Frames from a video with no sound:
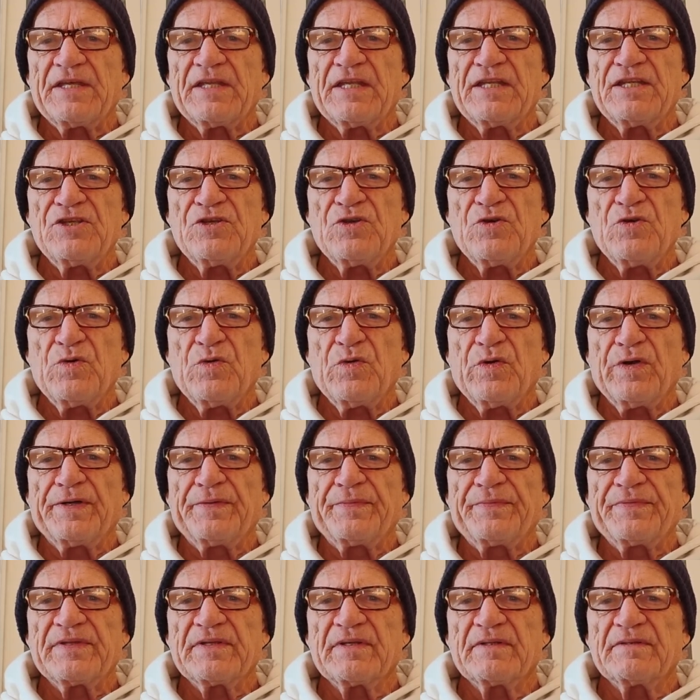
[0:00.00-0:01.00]
and you
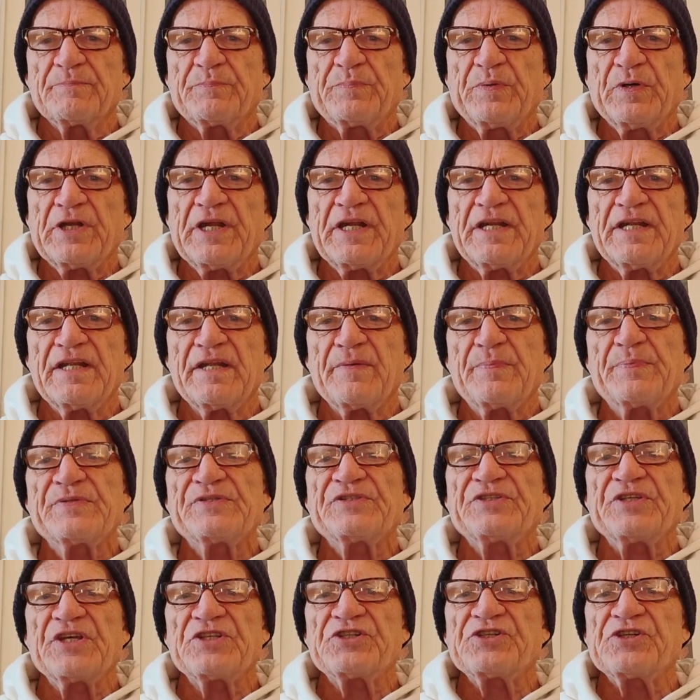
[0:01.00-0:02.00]
put it in a
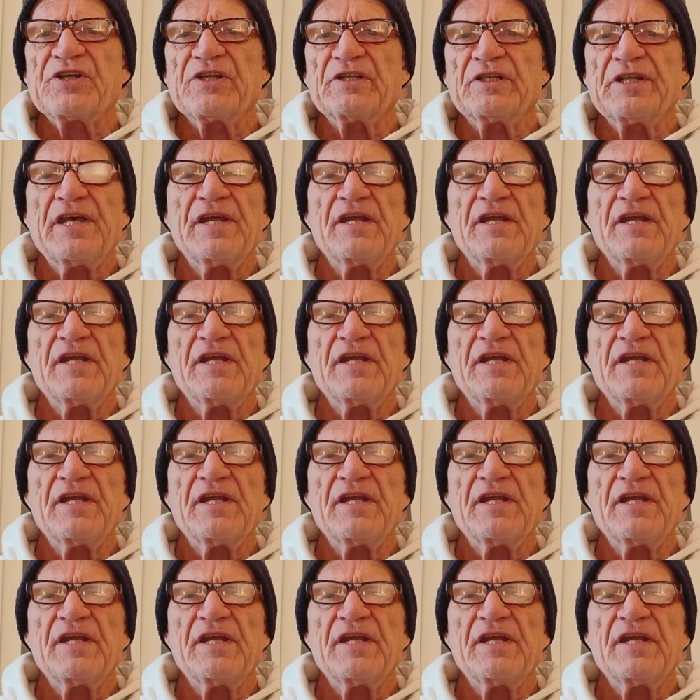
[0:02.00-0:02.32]
position,